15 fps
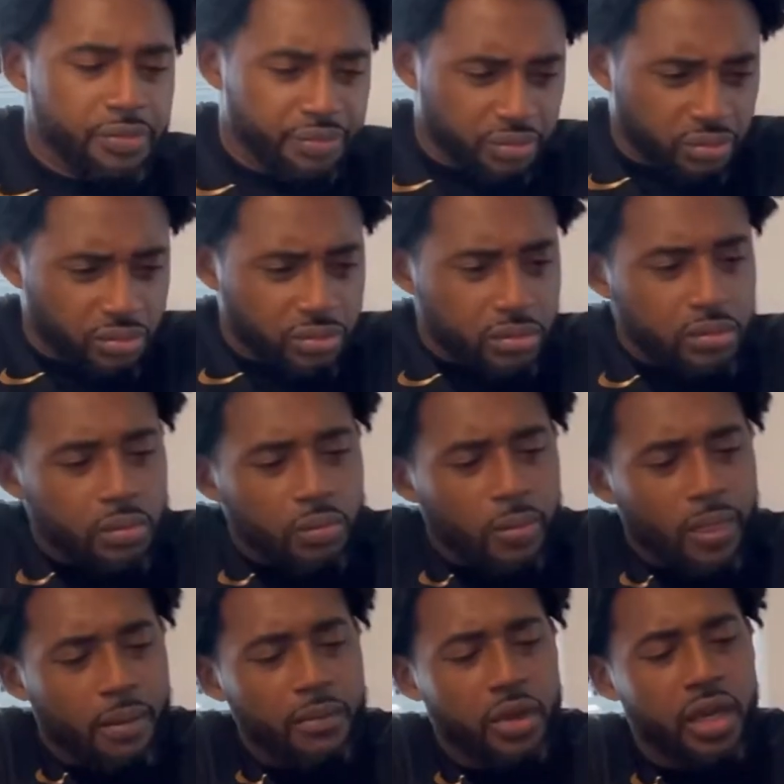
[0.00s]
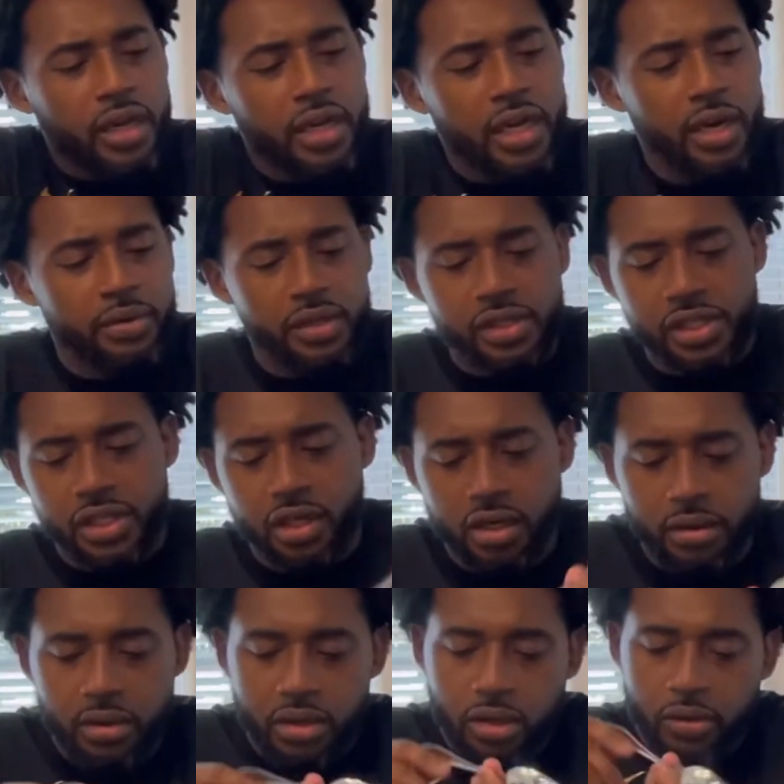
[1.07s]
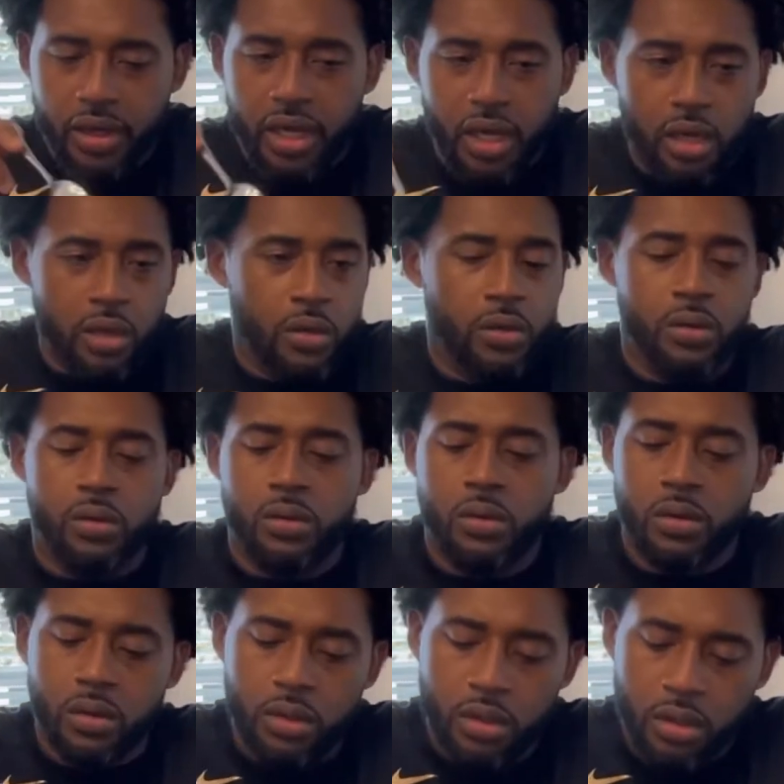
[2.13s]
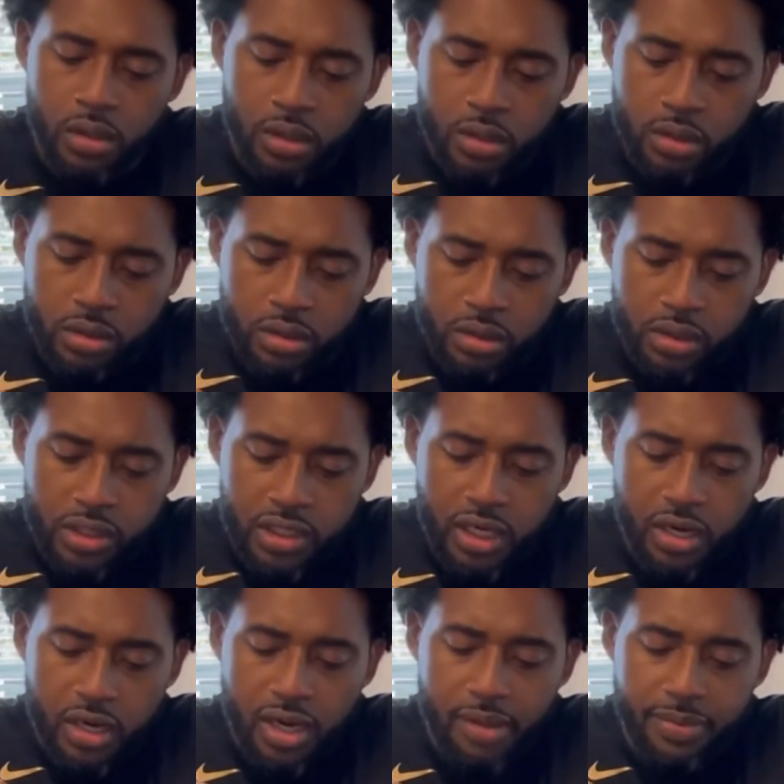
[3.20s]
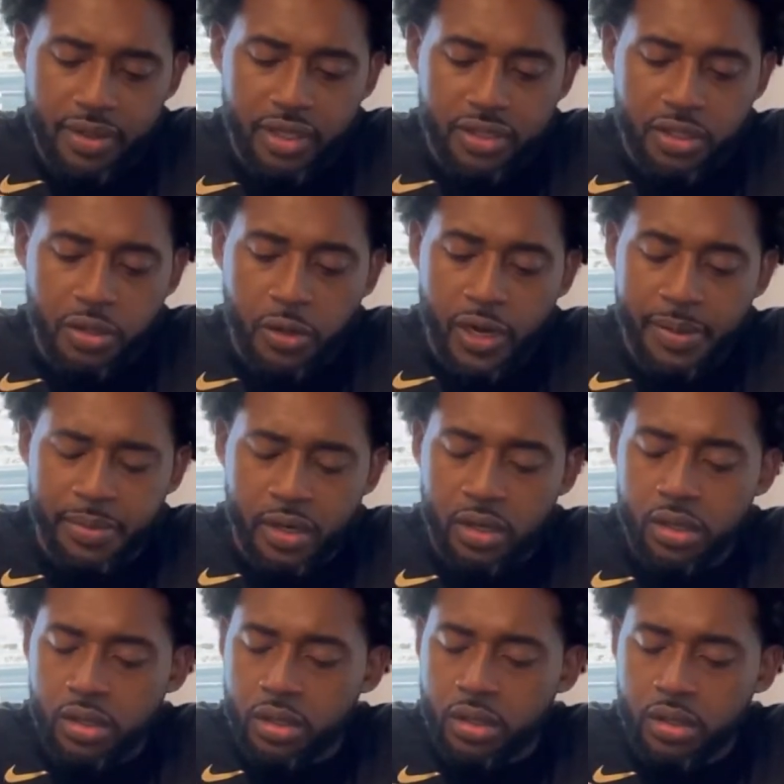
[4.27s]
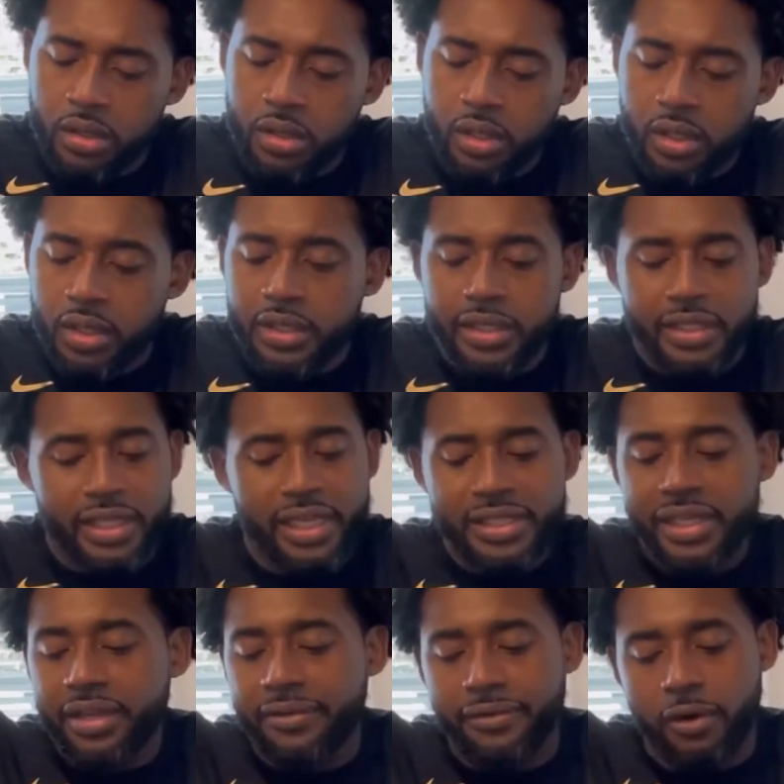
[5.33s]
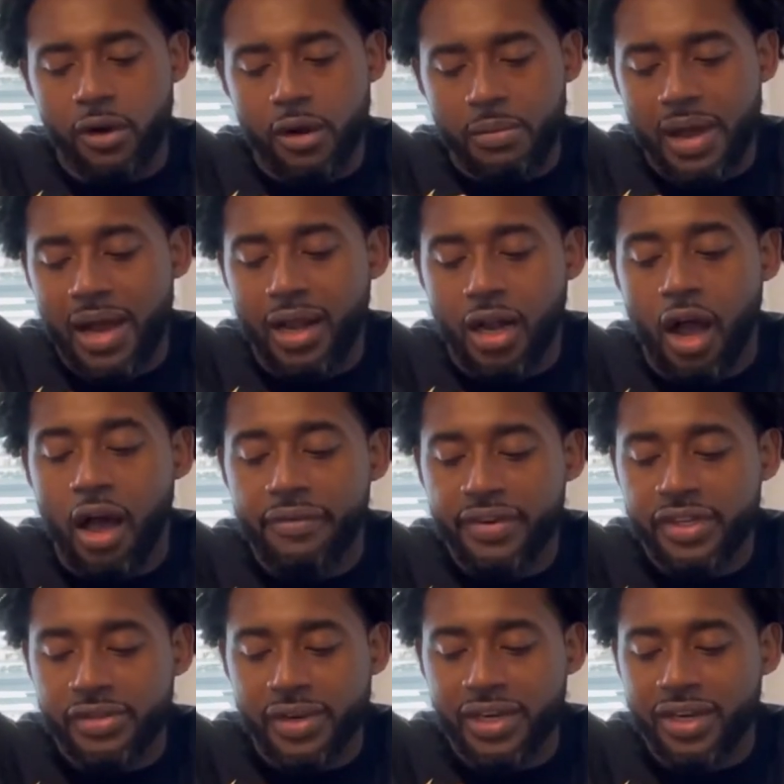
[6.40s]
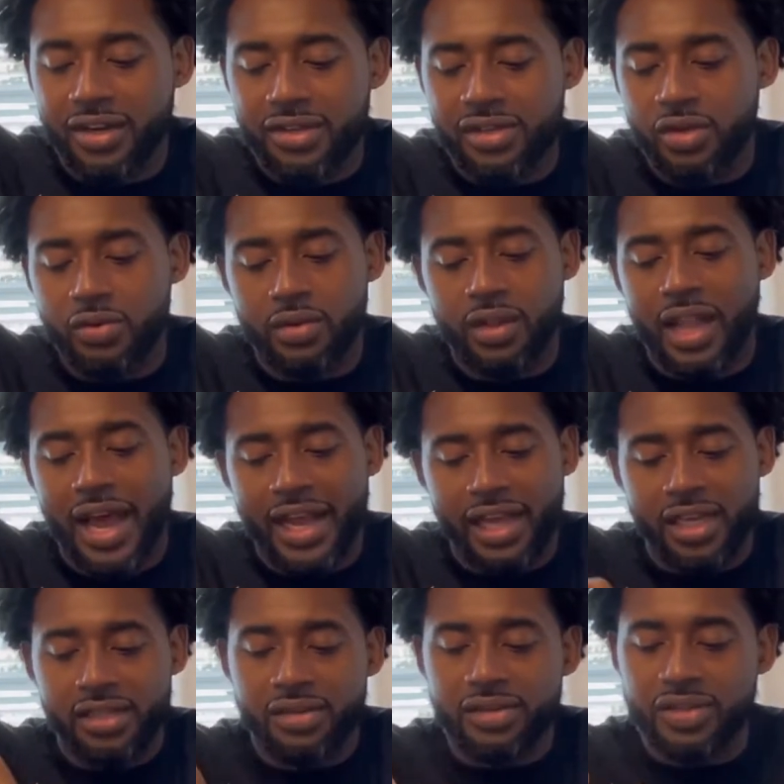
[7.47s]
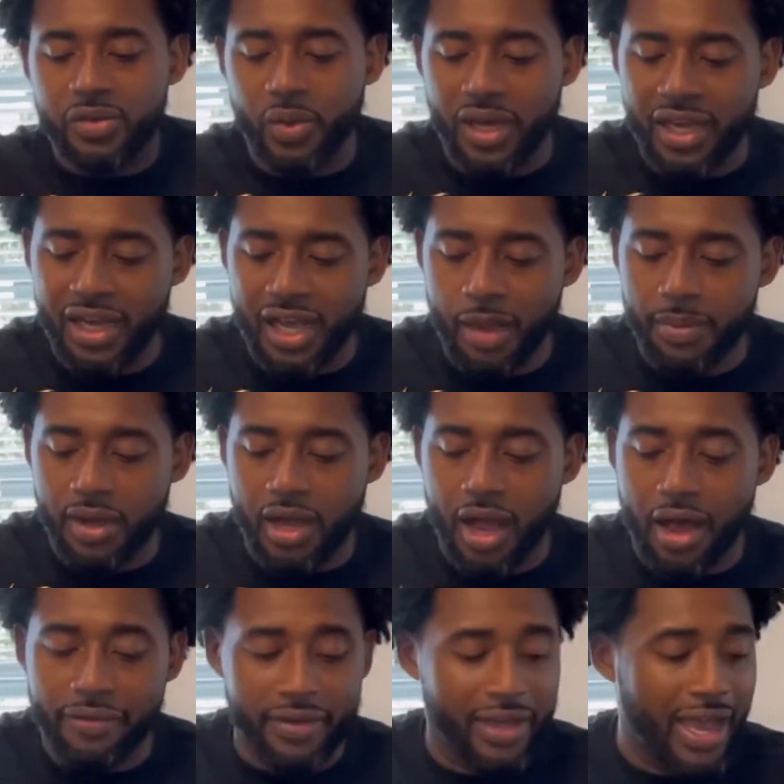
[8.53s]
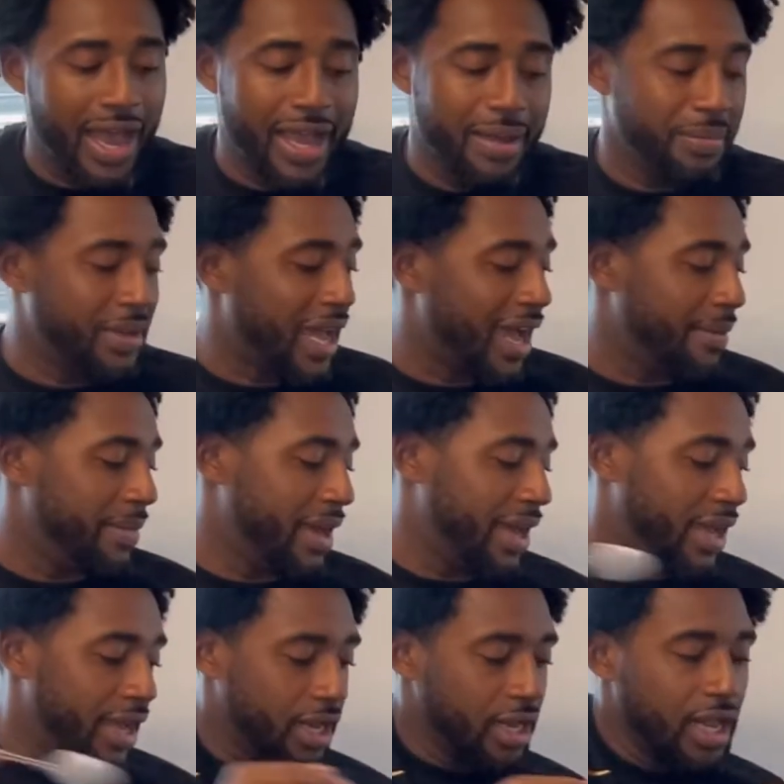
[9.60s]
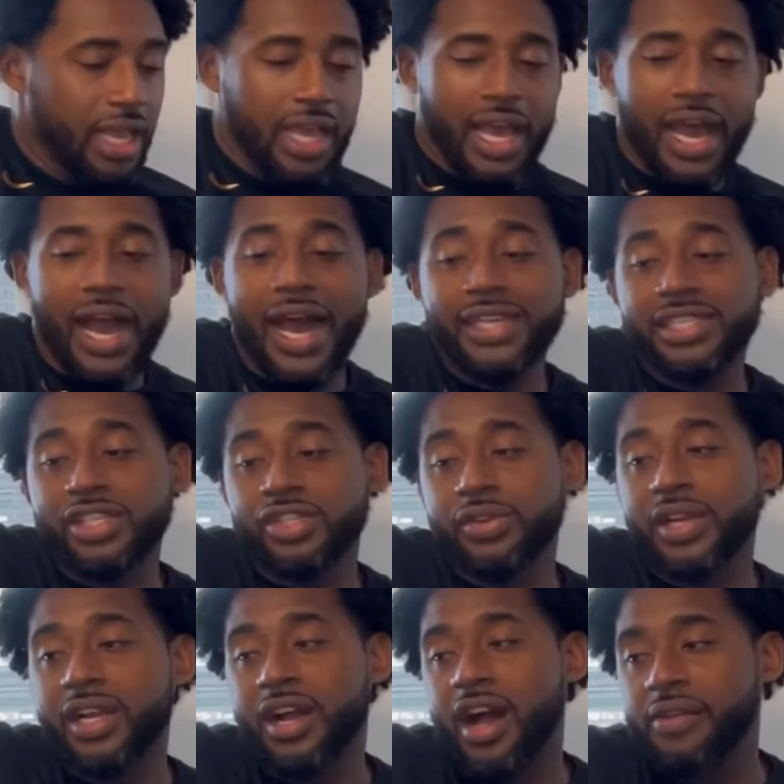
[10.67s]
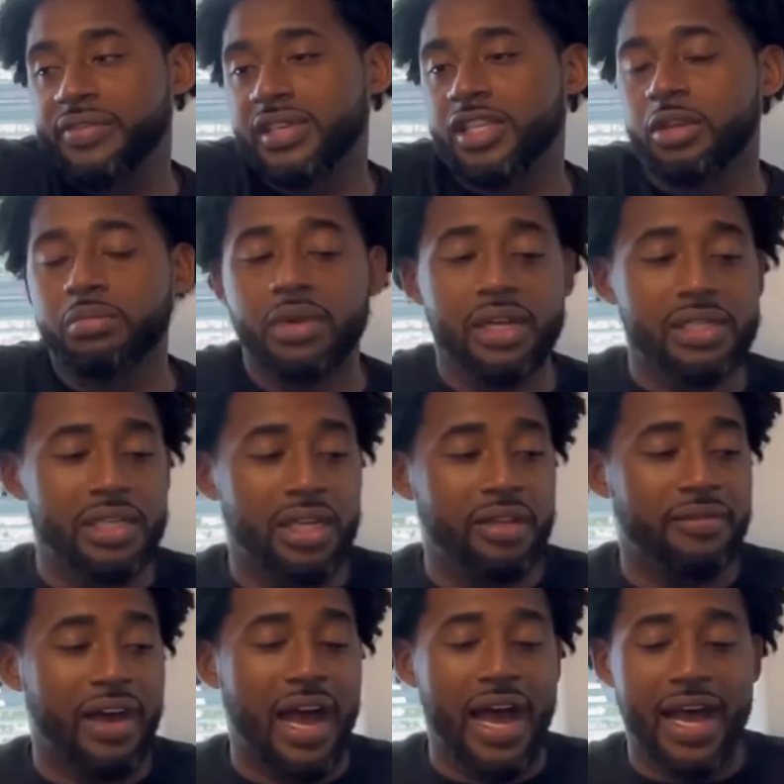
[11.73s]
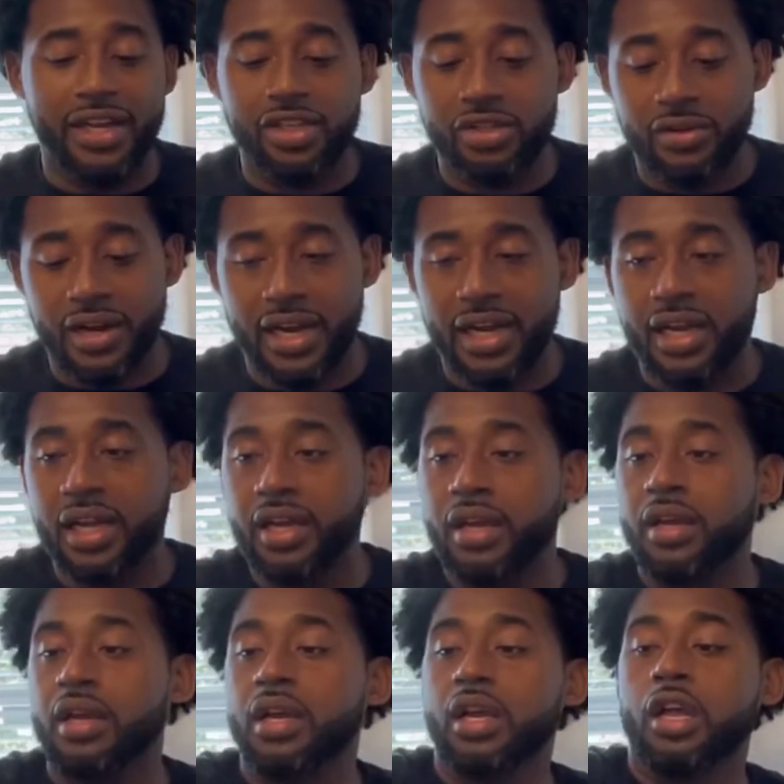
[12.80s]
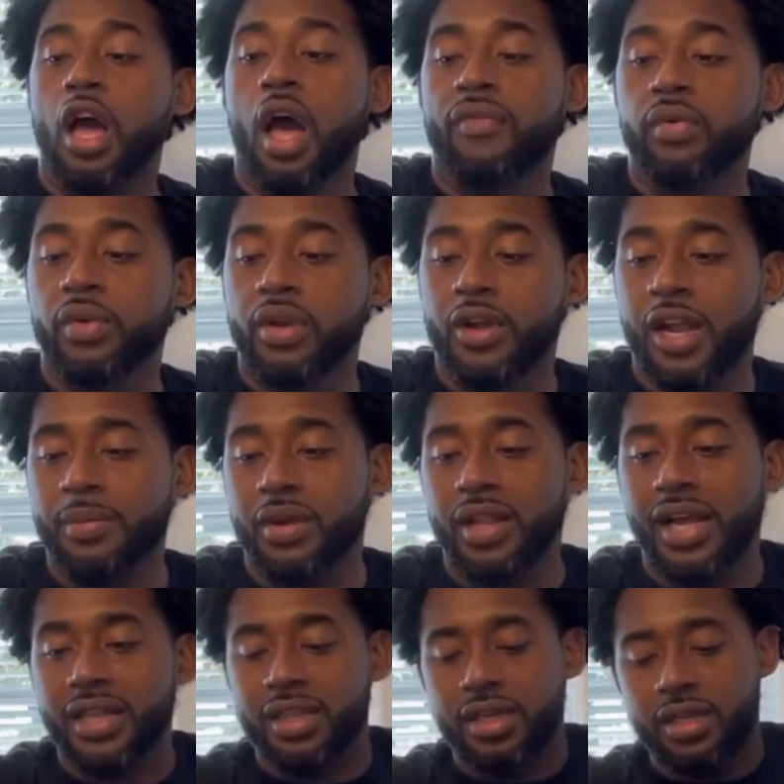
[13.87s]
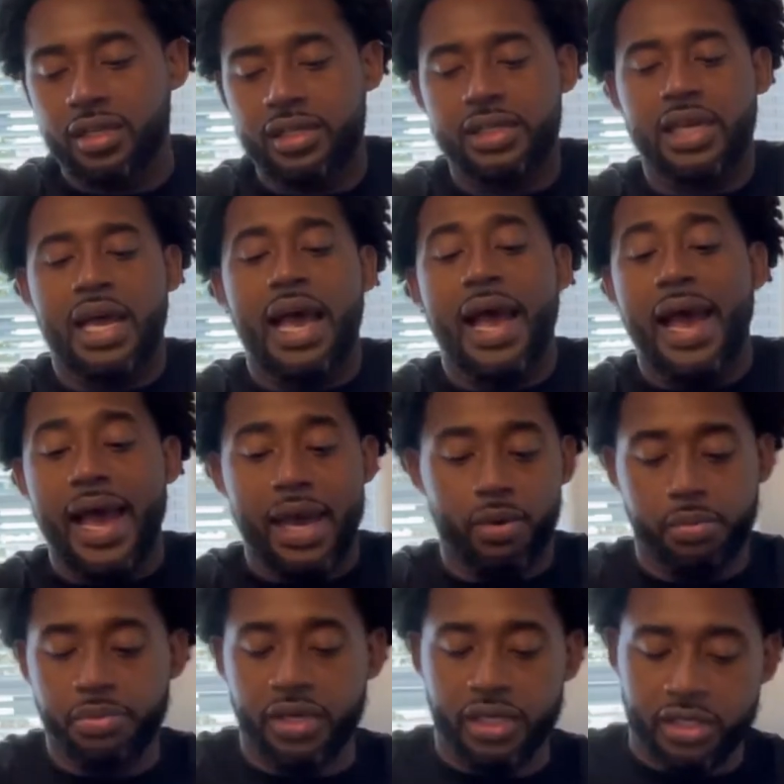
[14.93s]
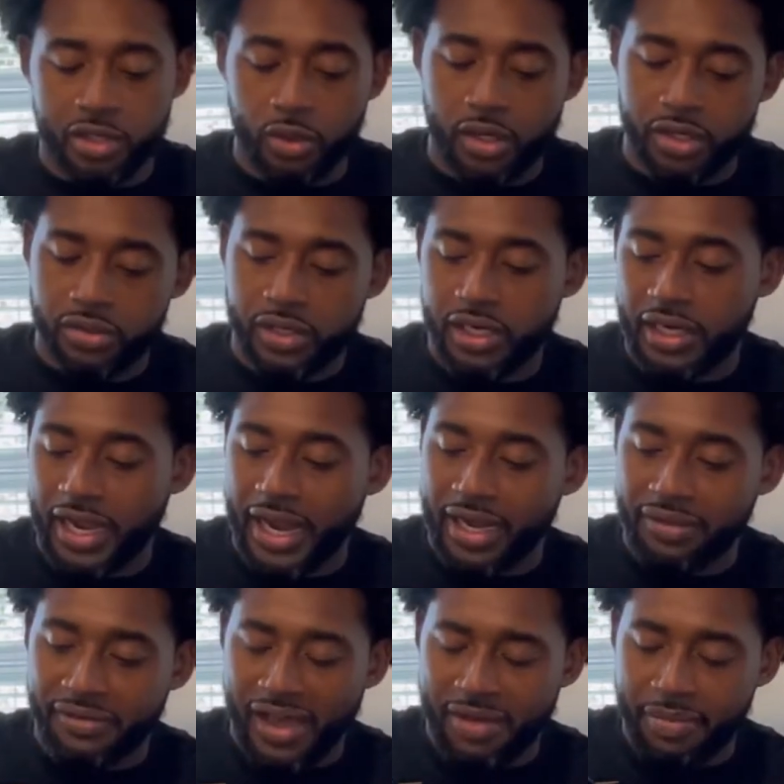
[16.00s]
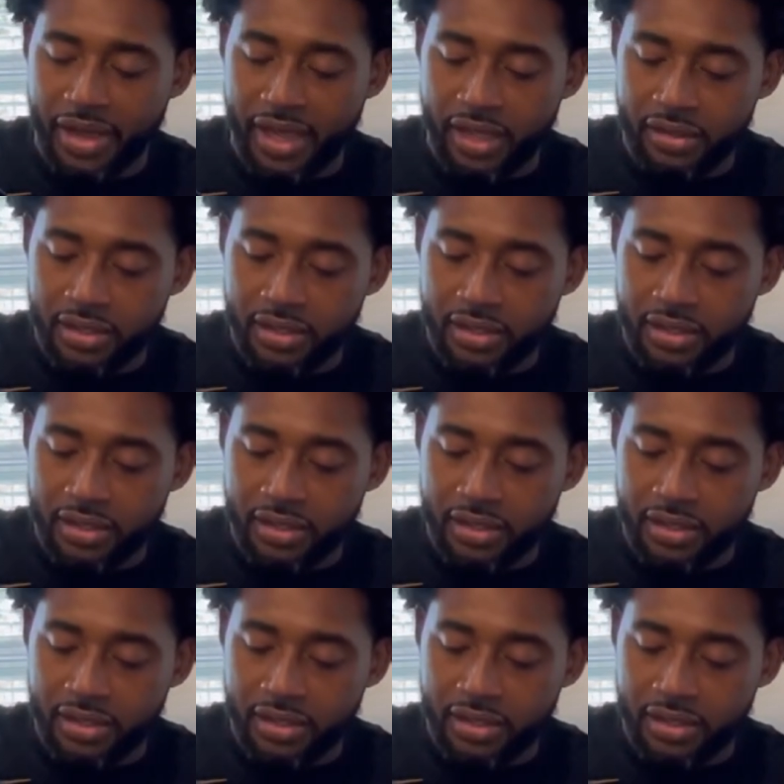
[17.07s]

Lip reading: I'm gonna get in here with this sugar real quick. Stir it up in this creamer. This is for my coffee drinkers who like a sweet cup of coffee. I am not mad. I just drink coffee so much that if I drink coffee with creamer like this, I will be 285 pounds.